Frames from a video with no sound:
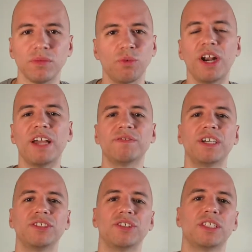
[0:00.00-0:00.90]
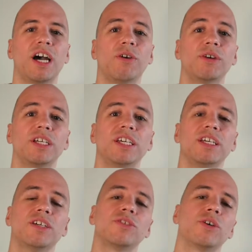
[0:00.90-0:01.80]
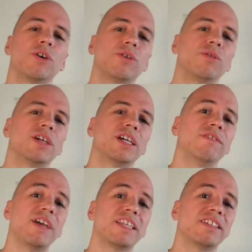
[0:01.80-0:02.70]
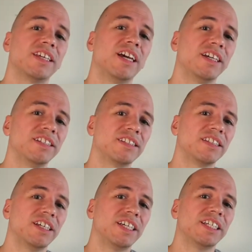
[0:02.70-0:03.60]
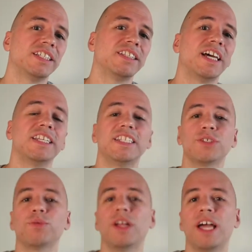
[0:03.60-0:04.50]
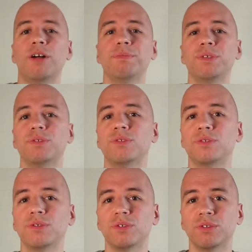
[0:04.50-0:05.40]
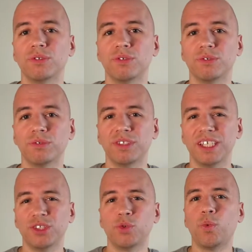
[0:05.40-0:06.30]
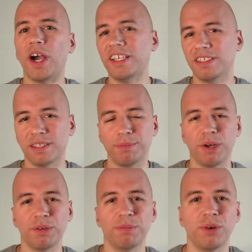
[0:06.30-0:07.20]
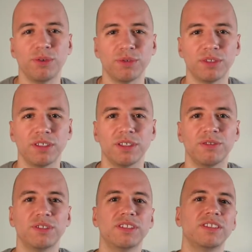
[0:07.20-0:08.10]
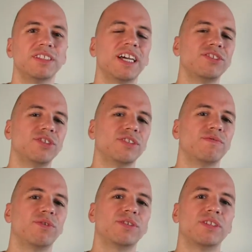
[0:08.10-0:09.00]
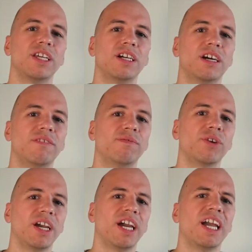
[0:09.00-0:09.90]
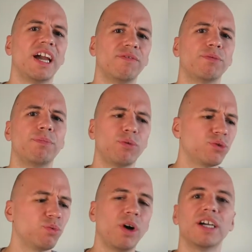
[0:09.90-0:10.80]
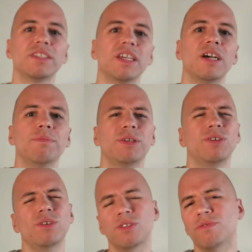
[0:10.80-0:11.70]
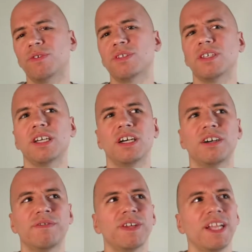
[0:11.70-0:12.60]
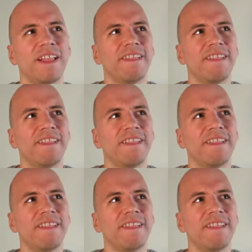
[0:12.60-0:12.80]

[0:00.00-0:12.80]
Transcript: what I've done just now. So if that's the case, then this will help you to think twice about a post, not just for the sake of okay I have to post once, but also for the sake of